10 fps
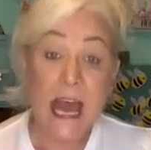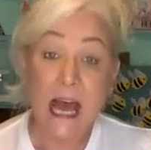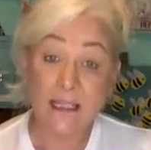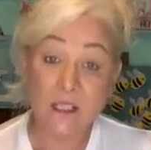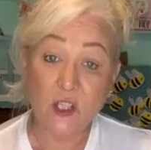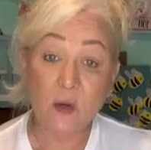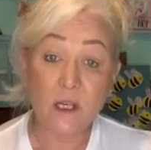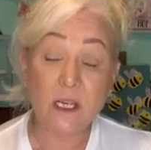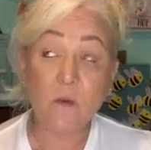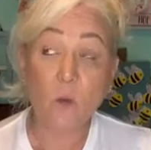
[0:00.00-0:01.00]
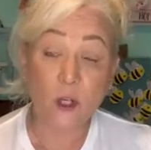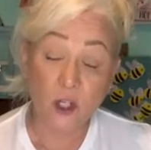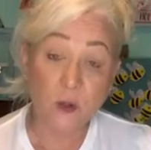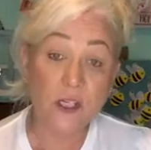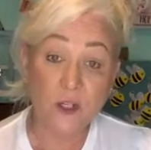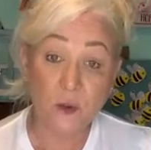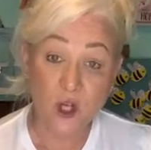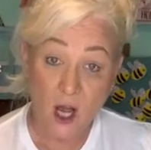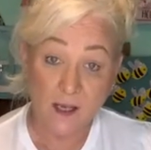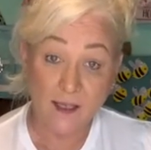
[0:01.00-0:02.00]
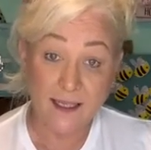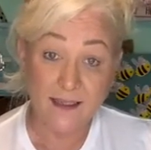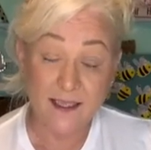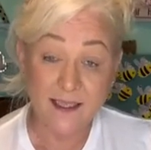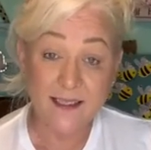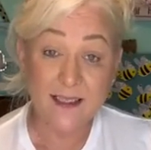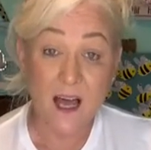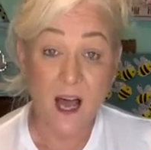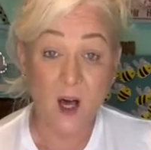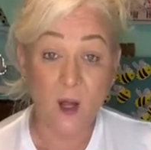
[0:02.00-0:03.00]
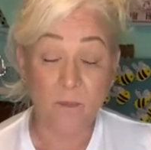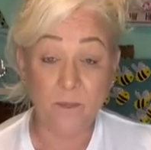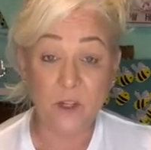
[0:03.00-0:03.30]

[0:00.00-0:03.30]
yes you can well you can do chocolate in this um,